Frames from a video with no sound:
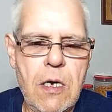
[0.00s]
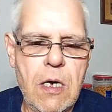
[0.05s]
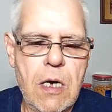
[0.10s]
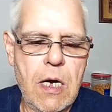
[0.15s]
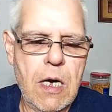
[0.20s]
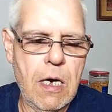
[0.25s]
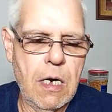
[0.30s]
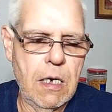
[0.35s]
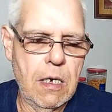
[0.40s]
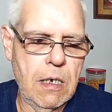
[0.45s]

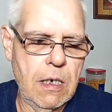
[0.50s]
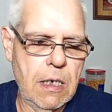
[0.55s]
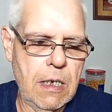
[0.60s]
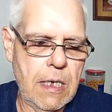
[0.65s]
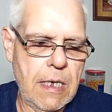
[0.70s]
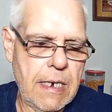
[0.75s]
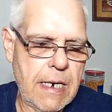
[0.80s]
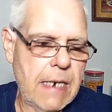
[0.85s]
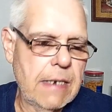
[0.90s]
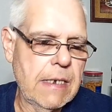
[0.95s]

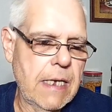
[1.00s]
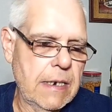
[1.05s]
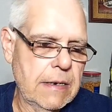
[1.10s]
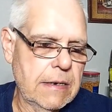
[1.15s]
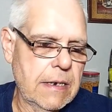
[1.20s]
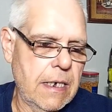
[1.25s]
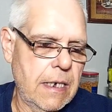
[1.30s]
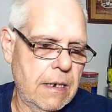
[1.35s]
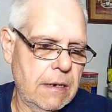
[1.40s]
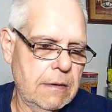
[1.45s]
And I like
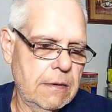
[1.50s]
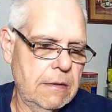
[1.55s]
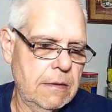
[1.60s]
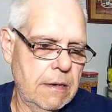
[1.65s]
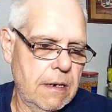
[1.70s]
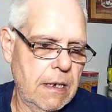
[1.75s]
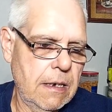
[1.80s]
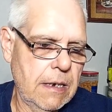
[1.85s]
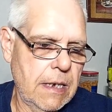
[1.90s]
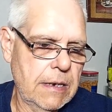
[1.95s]
that.
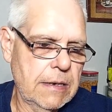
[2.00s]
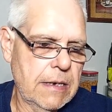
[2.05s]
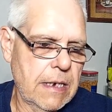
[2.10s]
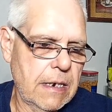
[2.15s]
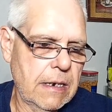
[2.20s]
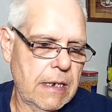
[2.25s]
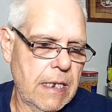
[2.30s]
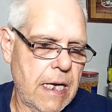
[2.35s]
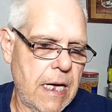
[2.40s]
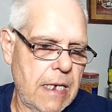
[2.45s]
I like that a
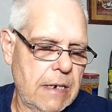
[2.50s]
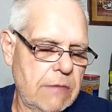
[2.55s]
lot.